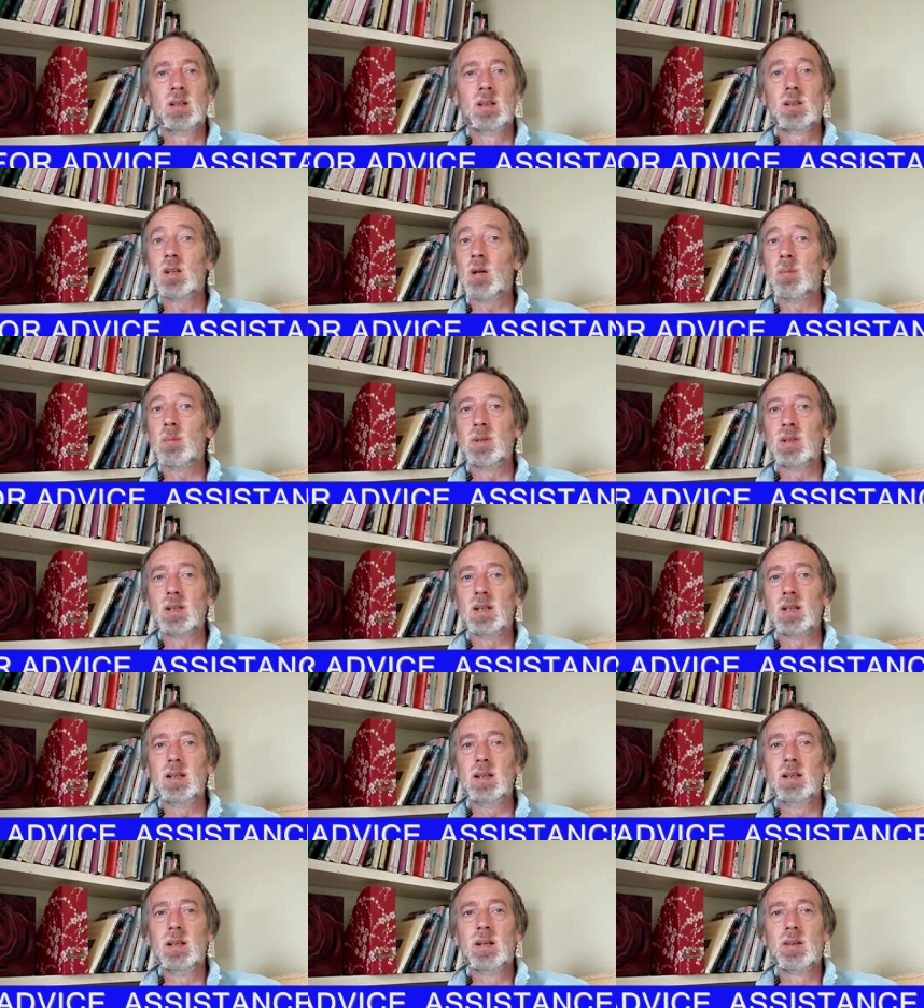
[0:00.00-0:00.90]

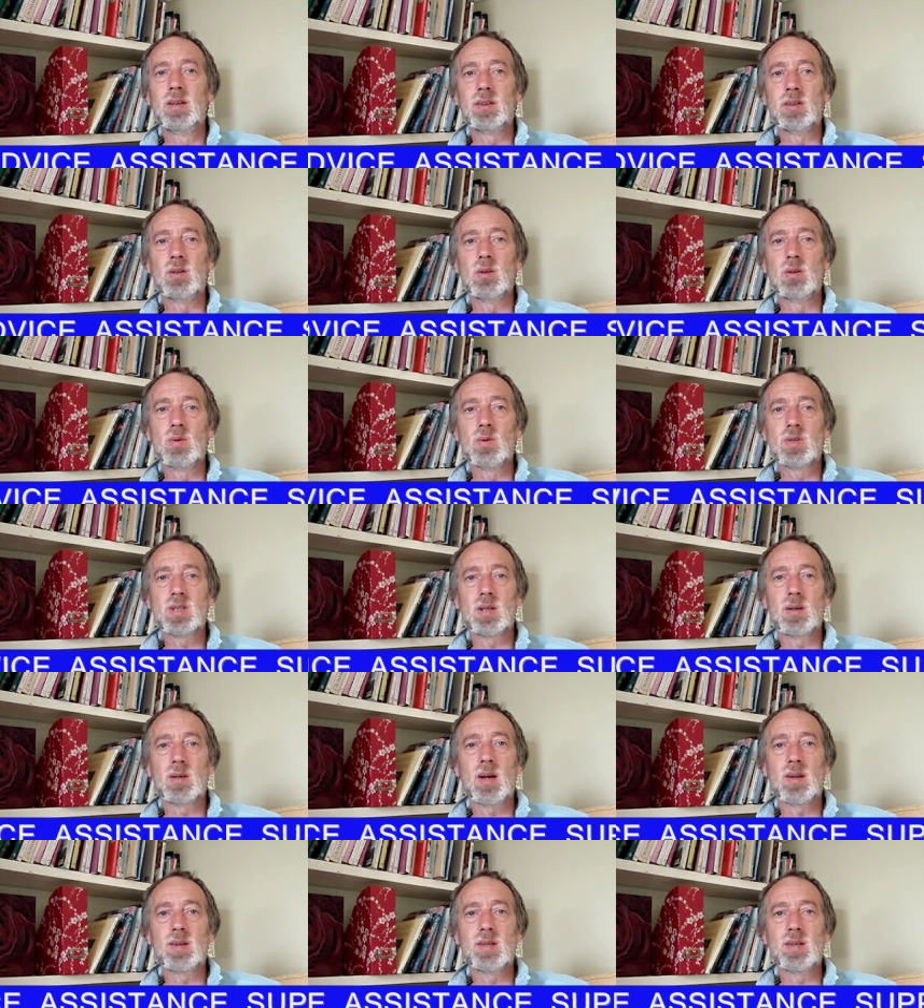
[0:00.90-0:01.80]
Commonly, there are also
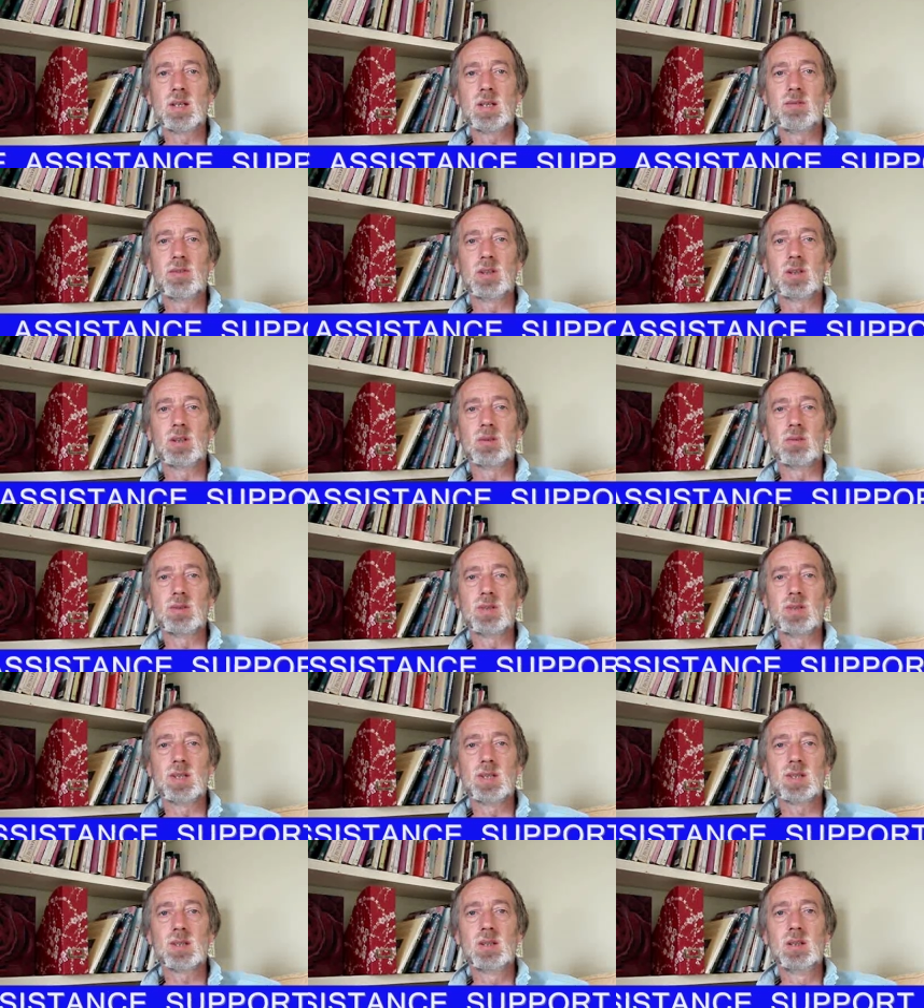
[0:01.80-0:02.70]
other
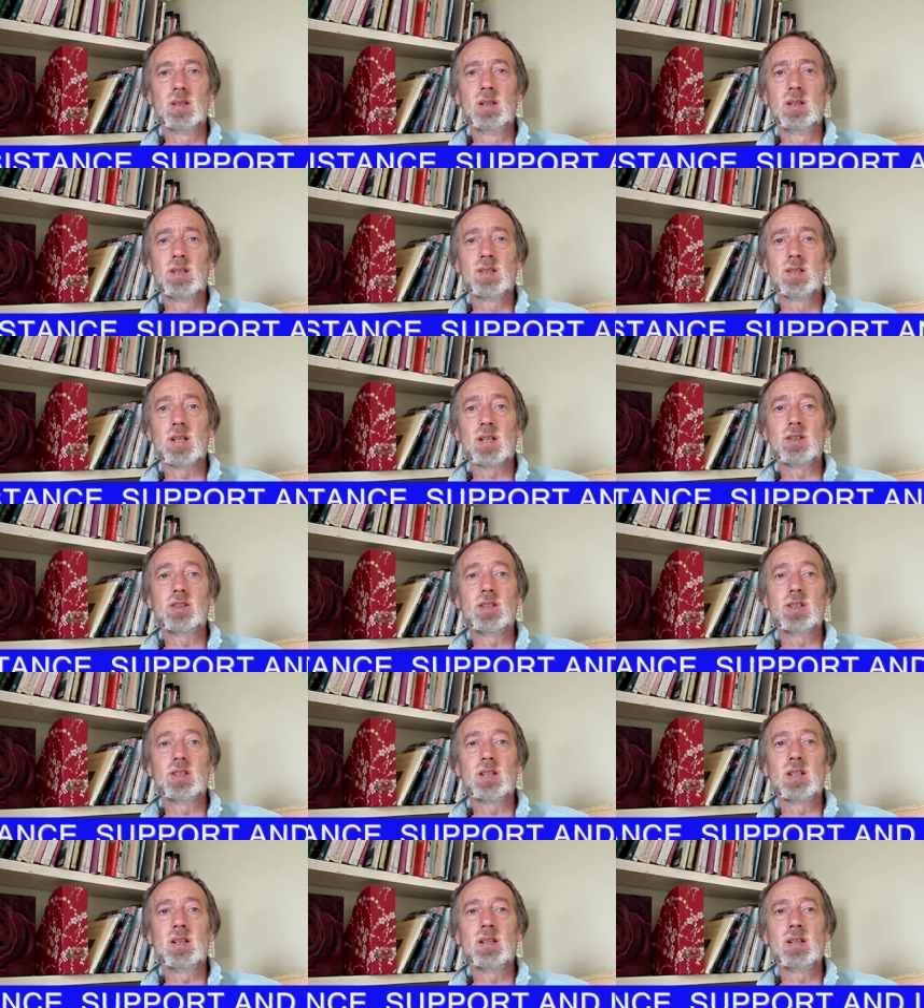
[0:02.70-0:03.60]
difficulties, such
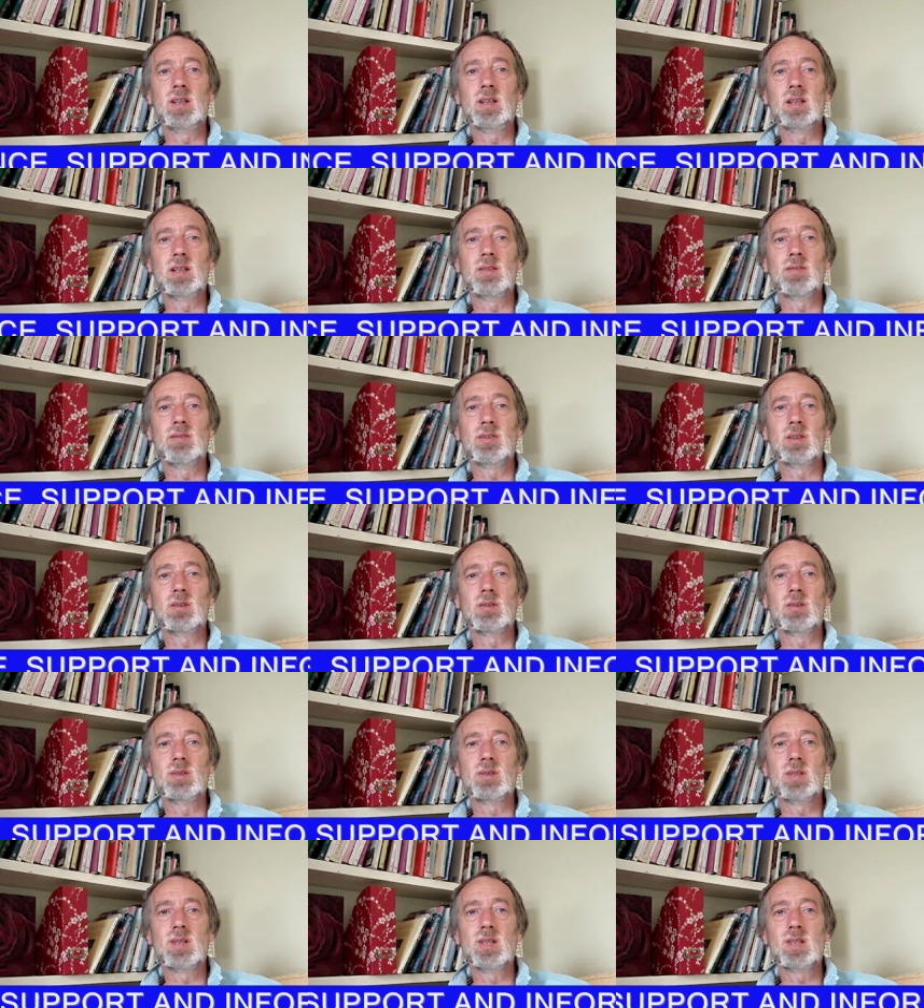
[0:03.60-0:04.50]
as learning
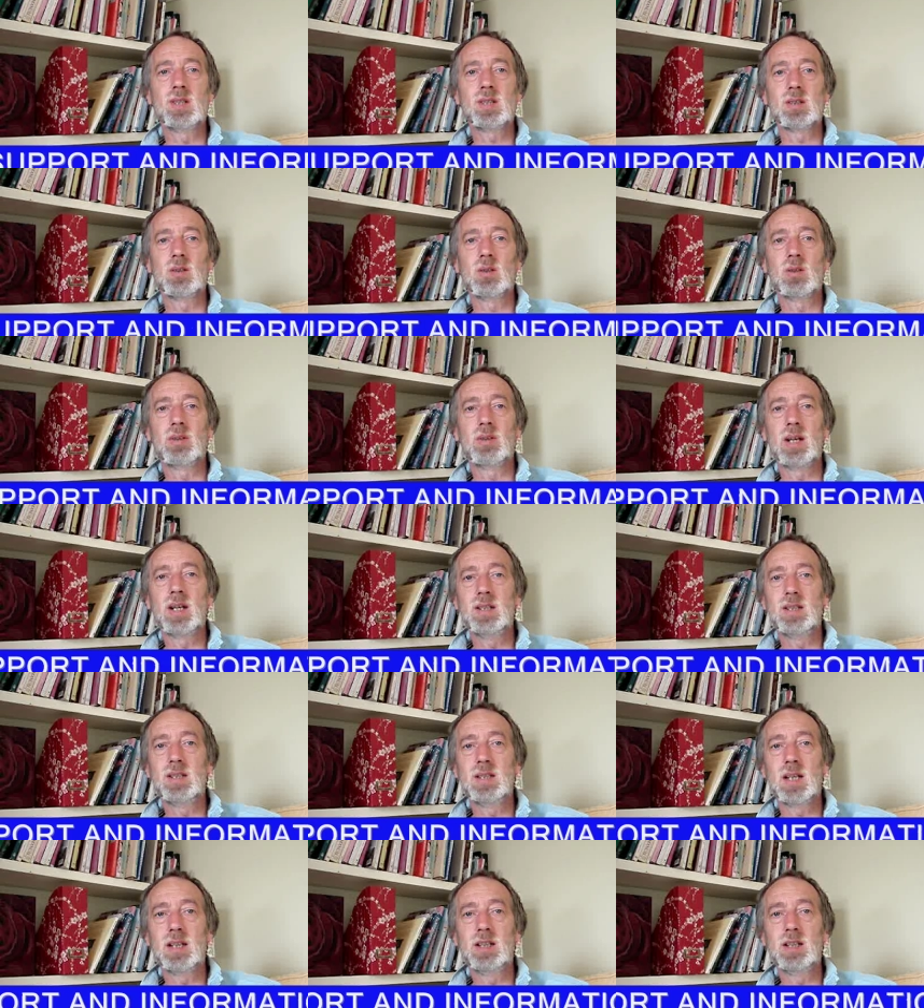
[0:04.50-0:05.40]
difficulties or
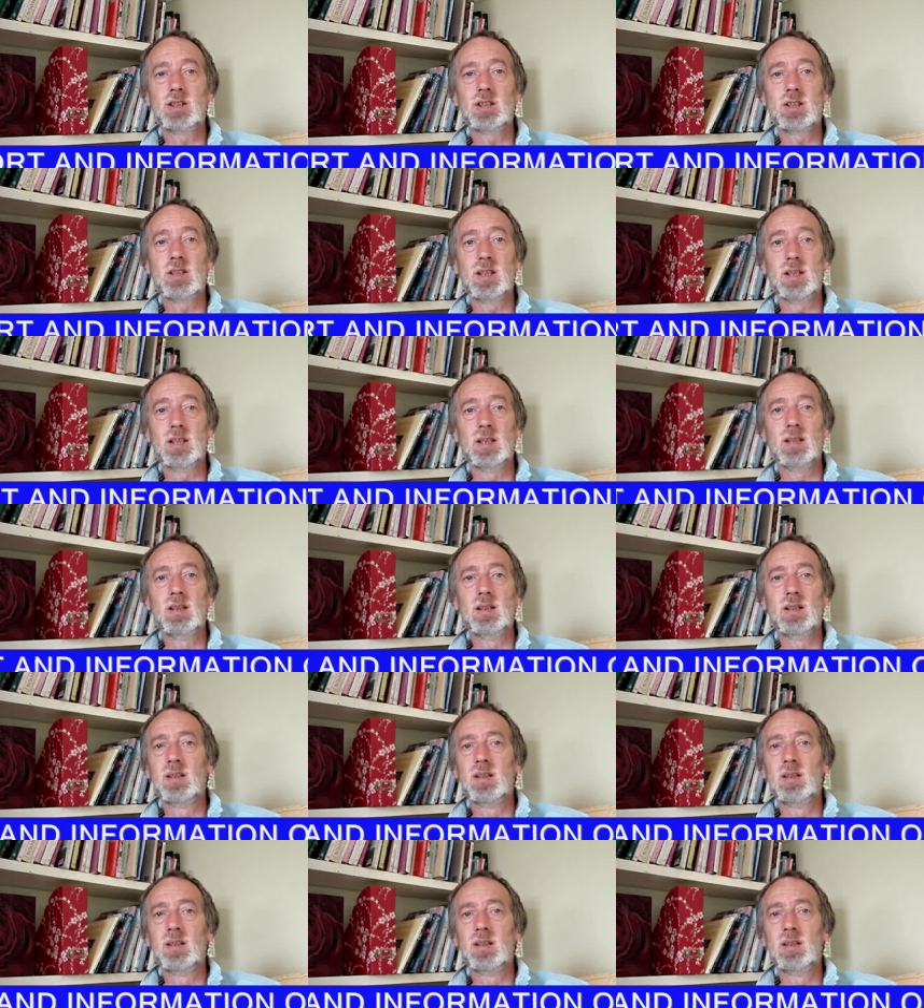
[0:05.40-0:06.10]
ADHD,